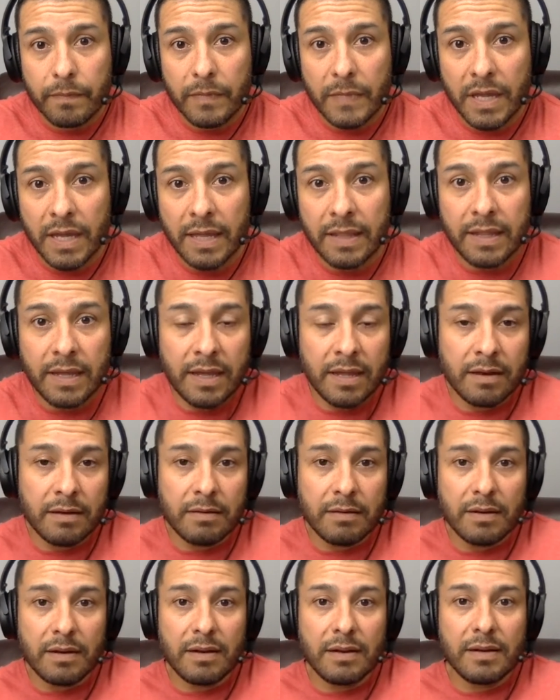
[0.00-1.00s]
And
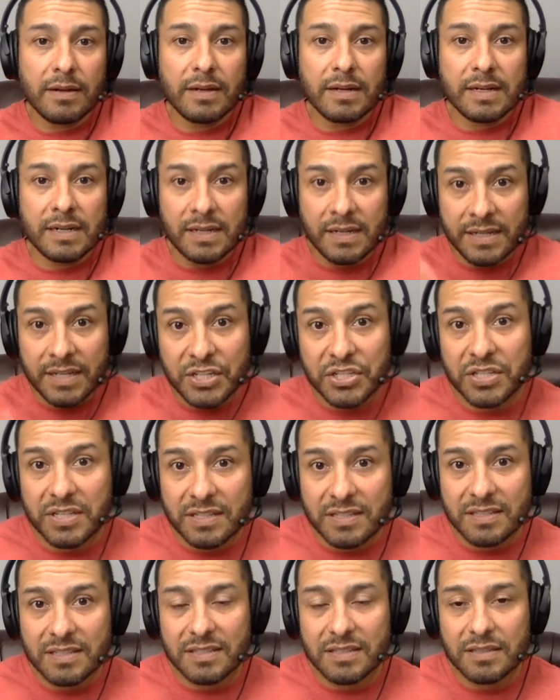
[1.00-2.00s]
then
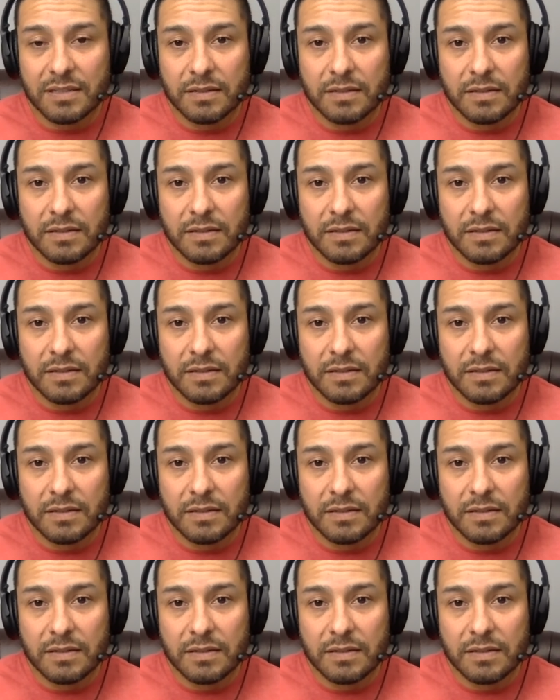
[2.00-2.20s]
clinicians,